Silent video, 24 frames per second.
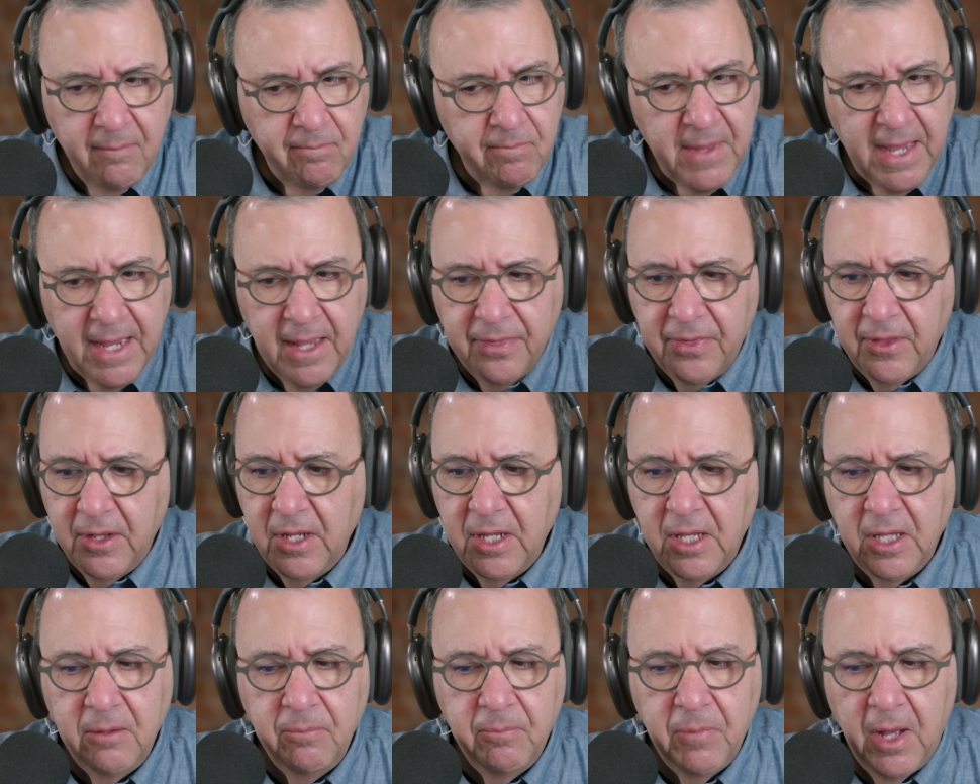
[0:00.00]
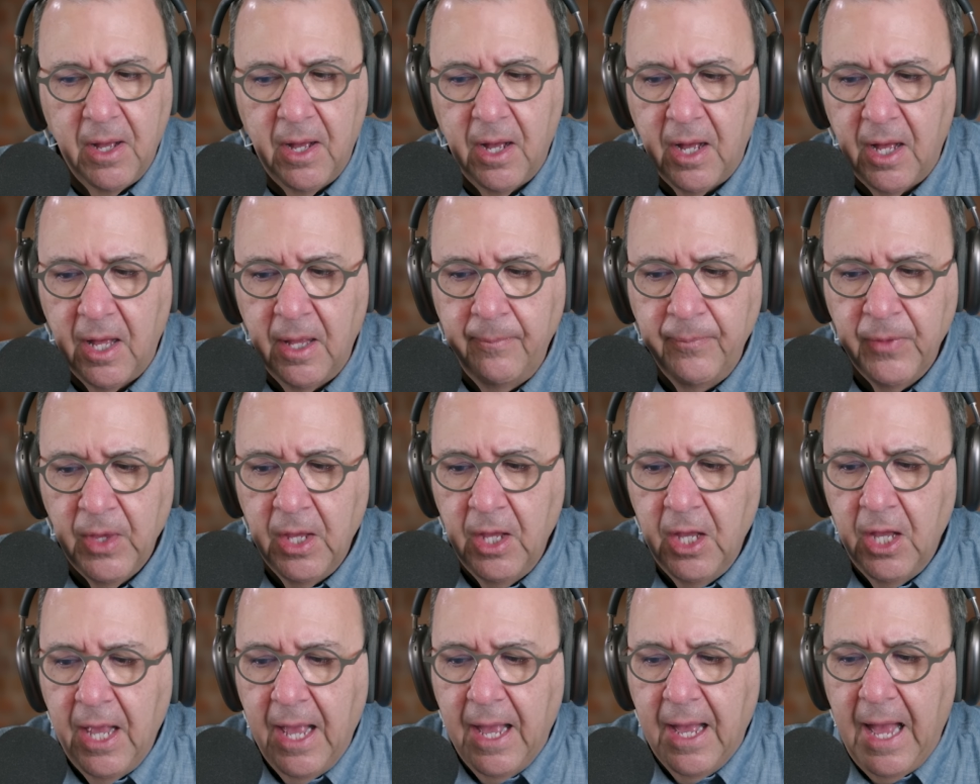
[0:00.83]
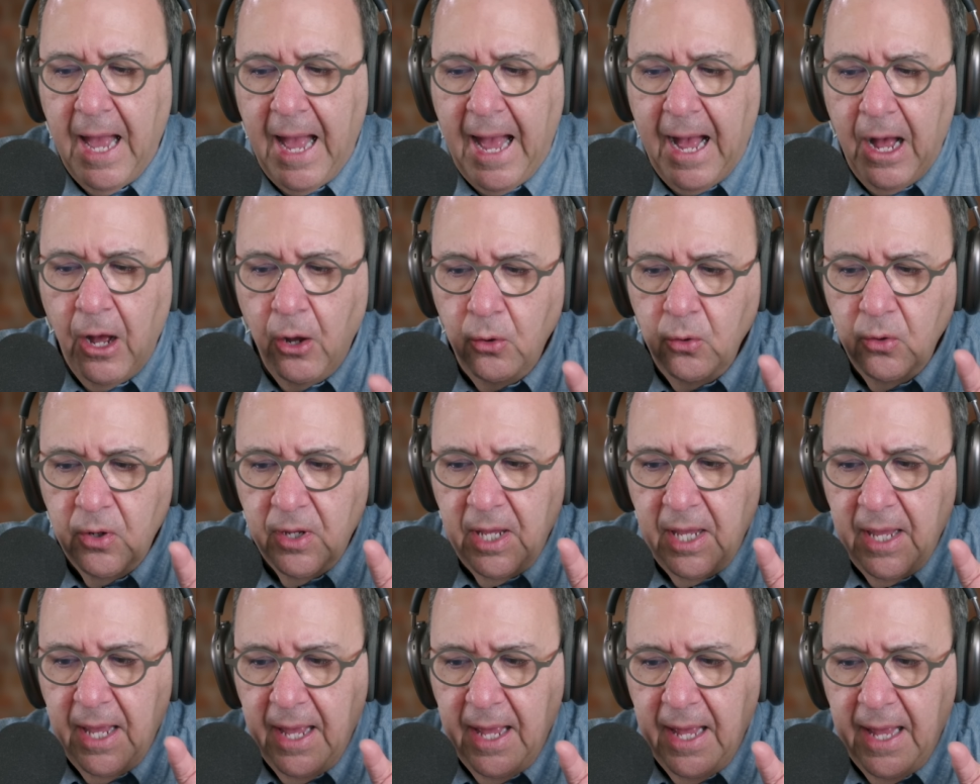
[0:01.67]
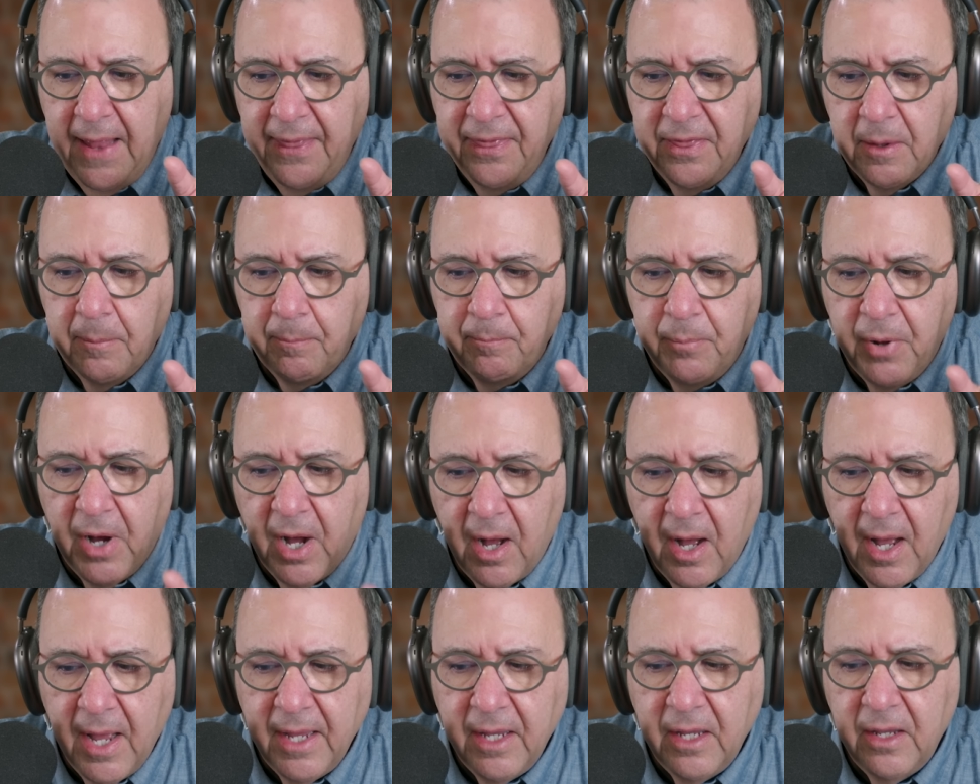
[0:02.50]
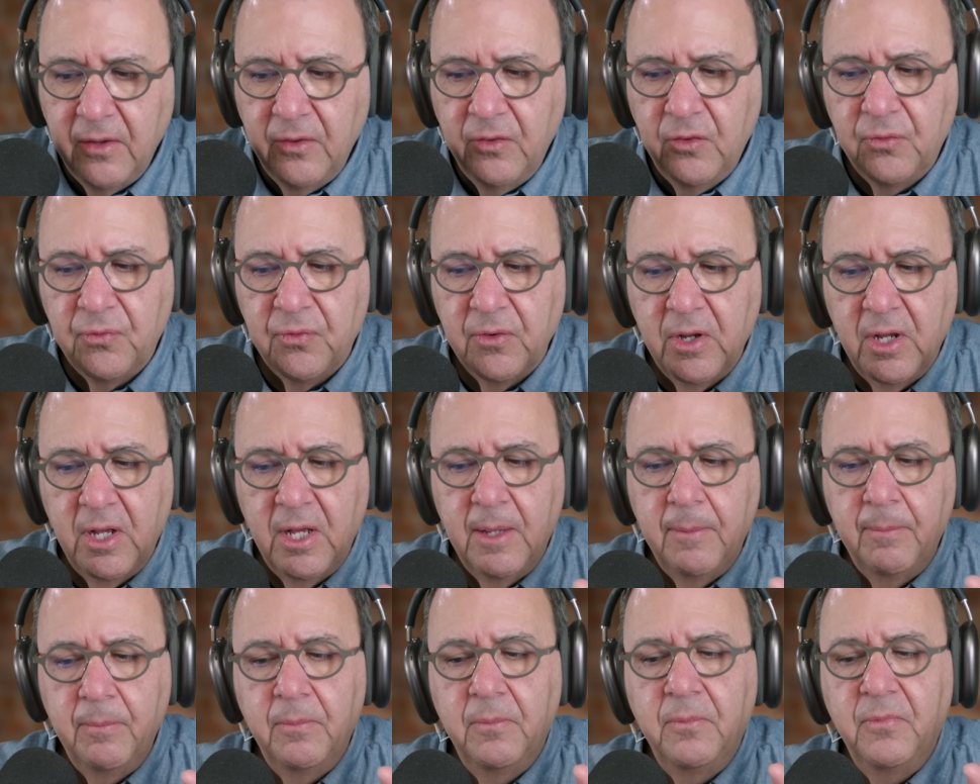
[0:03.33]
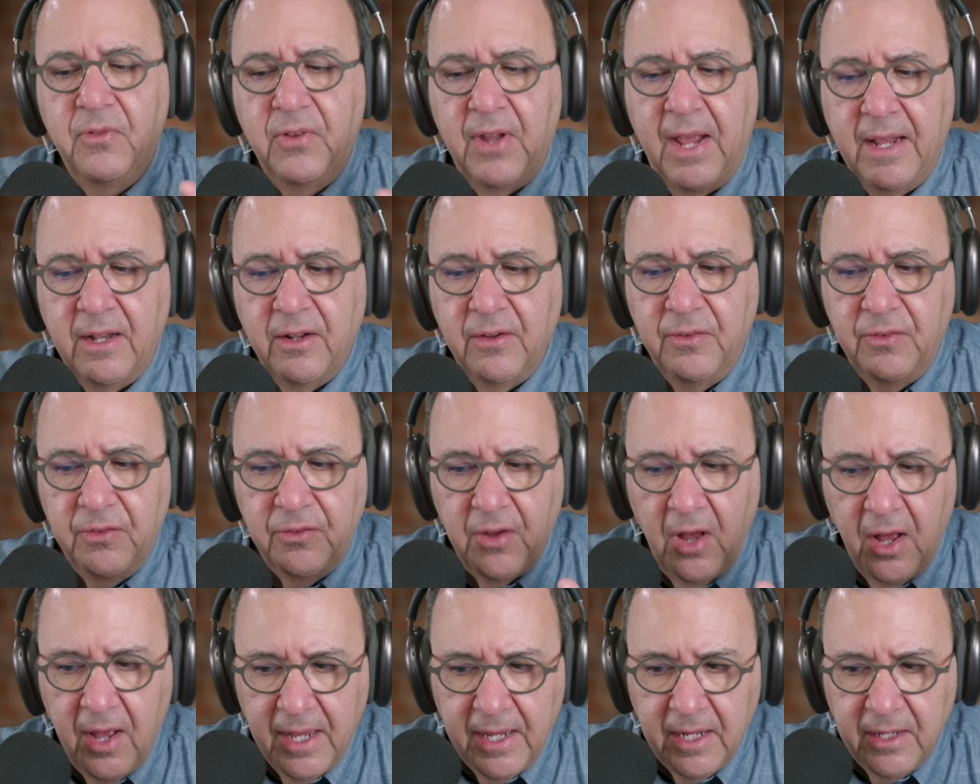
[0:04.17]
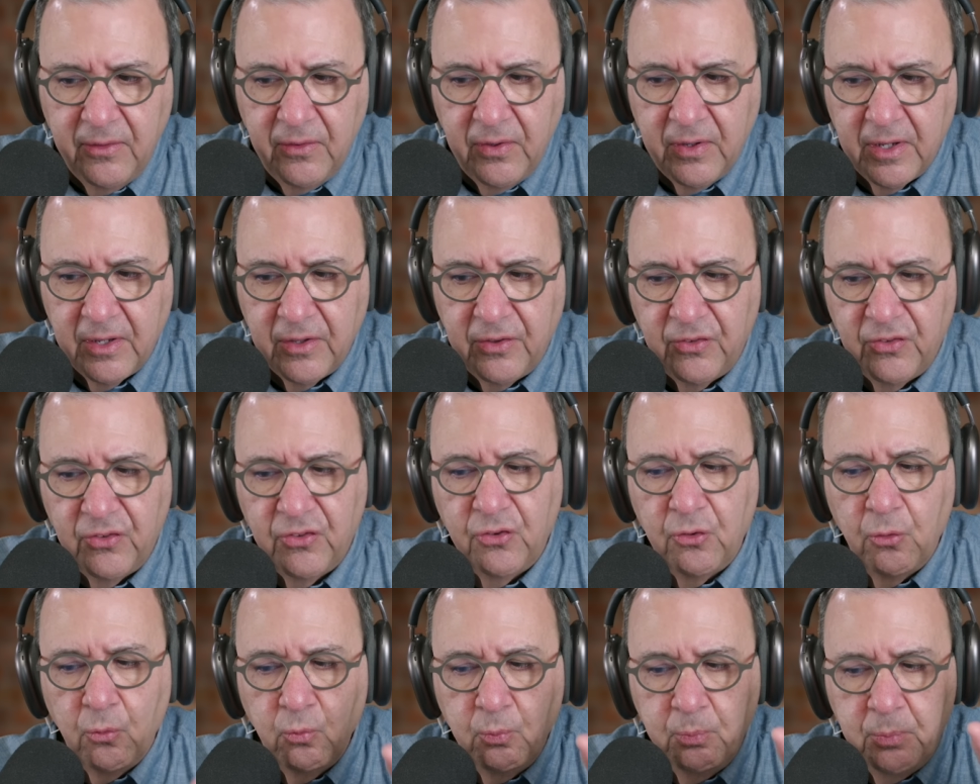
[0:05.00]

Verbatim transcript: Anthony, uh, how can the bias from data scientists